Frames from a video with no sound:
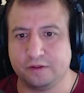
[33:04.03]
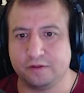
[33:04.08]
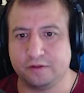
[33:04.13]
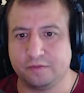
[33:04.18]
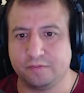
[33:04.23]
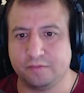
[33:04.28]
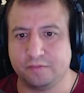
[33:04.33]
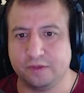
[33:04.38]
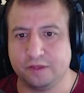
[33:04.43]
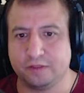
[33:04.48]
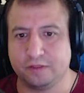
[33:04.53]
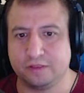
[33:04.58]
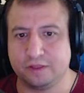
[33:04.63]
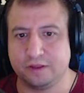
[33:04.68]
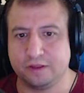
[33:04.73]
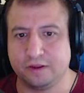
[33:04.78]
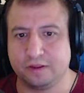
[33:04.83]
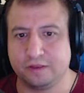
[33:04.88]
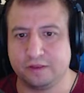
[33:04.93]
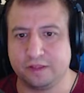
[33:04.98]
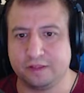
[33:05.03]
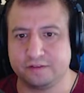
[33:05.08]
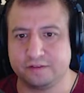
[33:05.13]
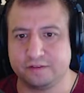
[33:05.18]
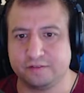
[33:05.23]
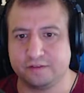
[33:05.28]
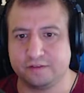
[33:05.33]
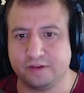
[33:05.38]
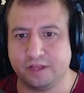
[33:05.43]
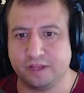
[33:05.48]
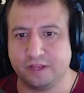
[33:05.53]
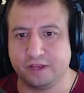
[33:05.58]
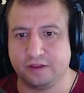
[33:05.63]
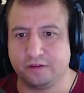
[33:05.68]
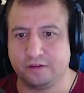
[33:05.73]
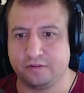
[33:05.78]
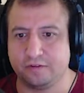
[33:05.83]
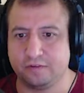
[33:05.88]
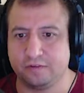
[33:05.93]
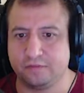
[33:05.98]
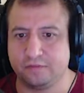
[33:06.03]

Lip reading: make that a less of an angle?